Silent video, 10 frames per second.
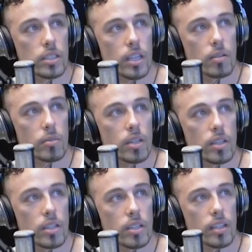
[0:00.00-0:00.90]
Yeah, bro.
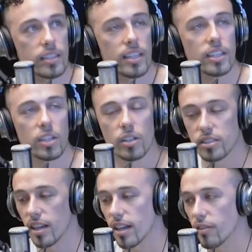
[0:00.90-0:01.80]
That's like you.
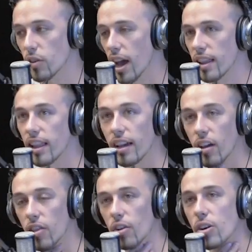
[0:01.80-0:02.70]
It's like if you had
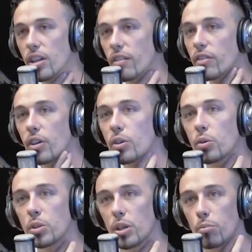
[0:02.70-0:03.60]
like 30 of you
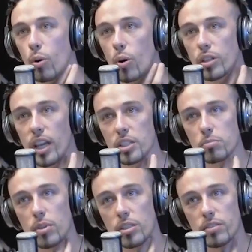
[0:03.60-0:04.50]
when you're bored
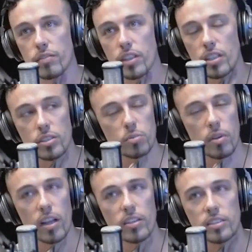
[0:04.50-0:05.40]
catching bugs and feeding it to
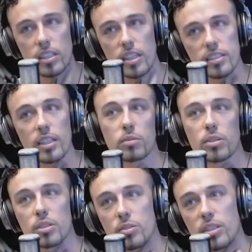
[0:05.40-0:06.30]
spiders. That's what
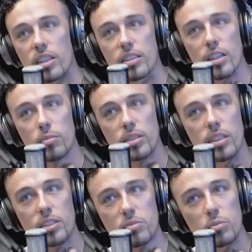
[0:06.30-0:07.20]
they're doing out there. But
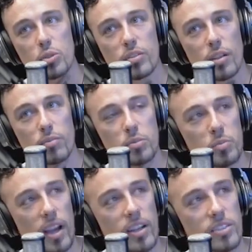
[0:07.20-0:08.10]
they just moved up from
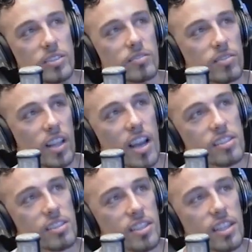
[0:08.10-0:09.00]
spiders and flies
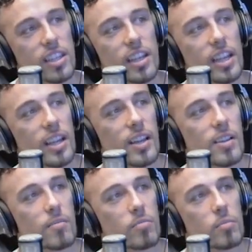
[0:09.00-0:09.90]
and shit. Look at that.